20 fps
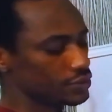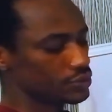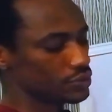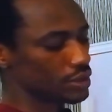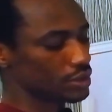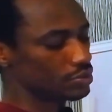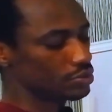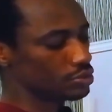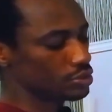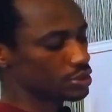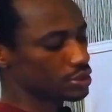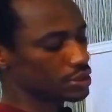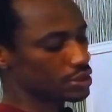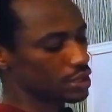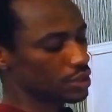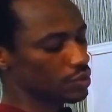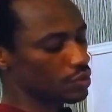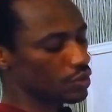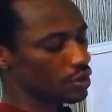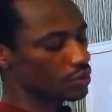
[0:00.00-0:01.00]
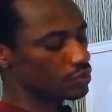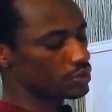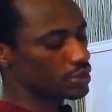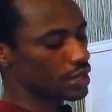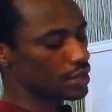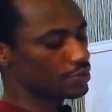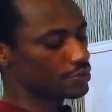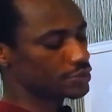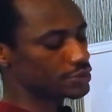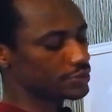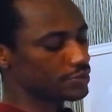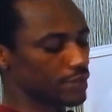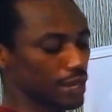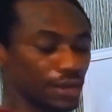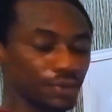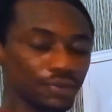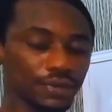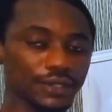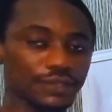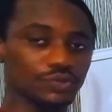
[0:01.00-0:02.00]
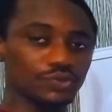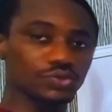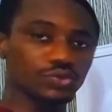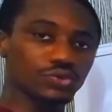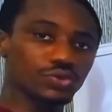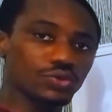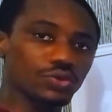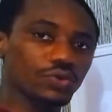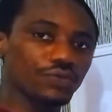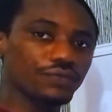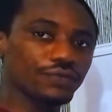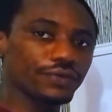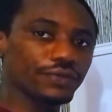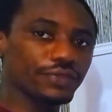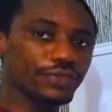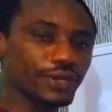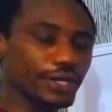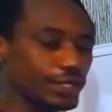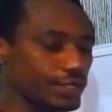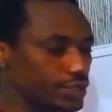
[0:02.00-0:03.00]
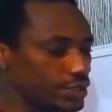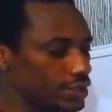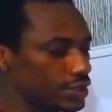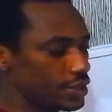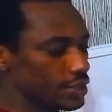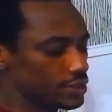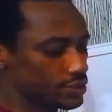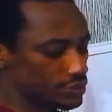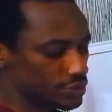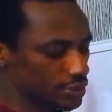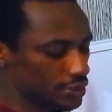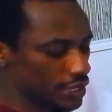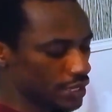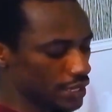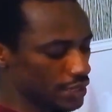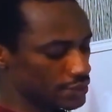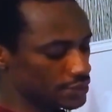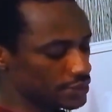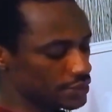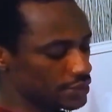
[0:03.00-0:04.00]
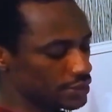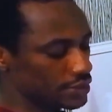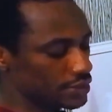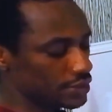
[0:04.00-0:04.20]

So I'm looking at what will I multiply by 2 over 3 to get